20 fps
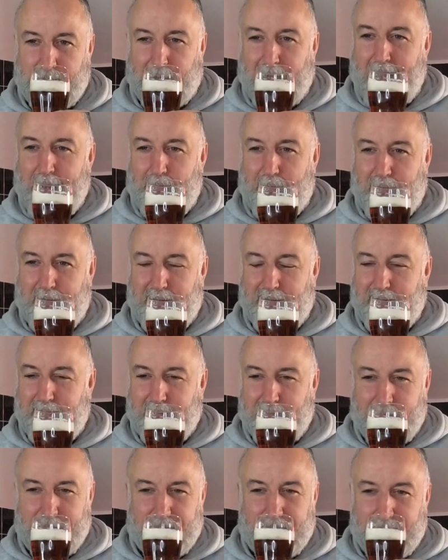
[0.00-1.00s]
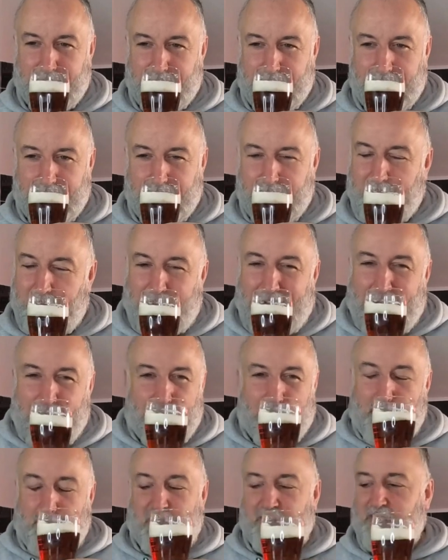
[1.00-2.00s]
Blackberries,
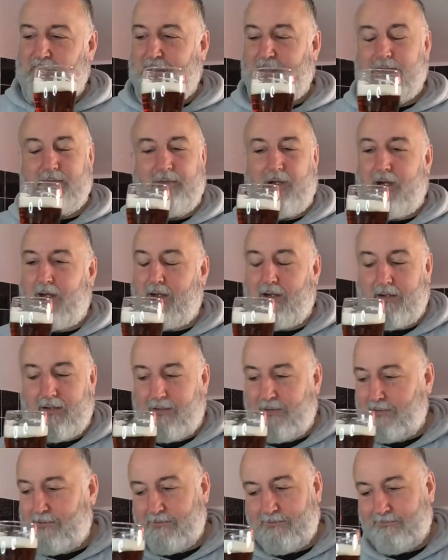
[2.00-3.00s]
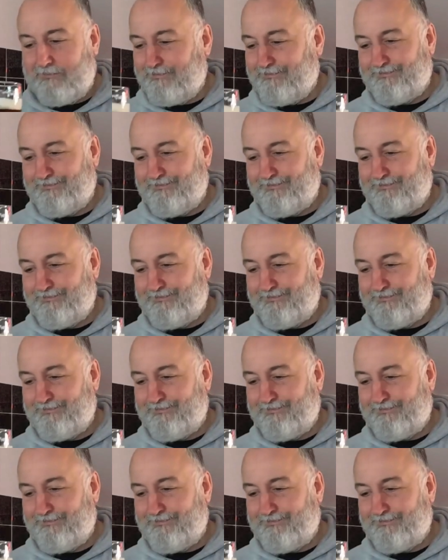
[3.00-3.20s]
bramble bushes. Oh.